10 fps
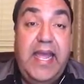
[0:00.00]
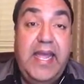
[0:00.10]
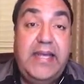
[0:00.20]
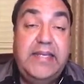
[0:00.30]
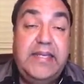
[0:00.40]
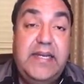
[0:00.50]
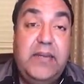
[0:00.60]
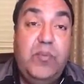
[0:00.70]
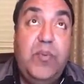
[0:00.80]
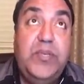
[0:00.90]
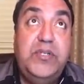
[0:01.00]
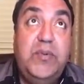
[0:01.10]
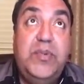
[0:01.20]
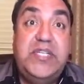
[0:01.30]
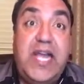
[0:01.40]
And what we do
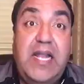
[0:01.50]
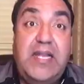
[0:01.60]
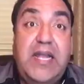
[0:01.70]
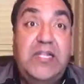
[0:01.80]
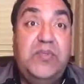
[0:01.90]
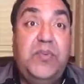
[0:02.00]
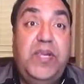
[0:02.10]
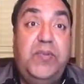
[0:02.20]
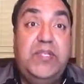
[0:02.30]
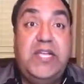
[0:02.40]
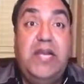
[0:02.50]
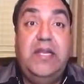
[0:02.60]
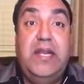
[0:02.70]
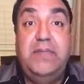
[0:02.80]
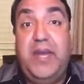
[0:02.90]
when we retaliate is we
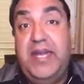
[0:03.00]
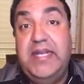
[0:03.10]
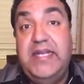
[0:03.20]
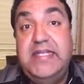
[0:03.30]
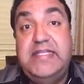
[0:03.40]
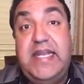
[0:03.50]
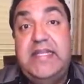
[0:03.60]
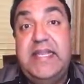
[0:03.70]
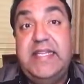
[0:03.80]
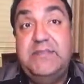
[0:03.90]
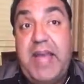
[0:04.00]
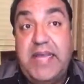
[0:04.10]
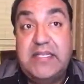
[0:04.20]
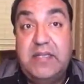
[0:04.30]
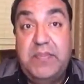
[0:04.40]
retaliate by saying things
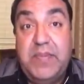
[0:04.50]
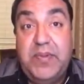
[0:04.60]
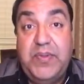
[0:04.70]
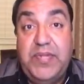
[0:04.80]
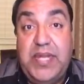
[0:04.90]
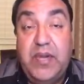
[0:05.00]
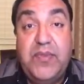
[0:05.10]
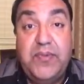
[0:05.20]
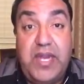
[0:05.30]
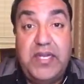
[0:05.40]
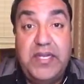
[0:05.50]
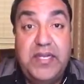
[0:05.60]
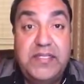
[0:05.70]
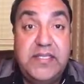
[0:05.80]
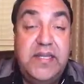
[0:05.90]
back to the people that are threatening
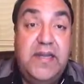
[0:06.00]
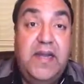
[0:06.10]
us.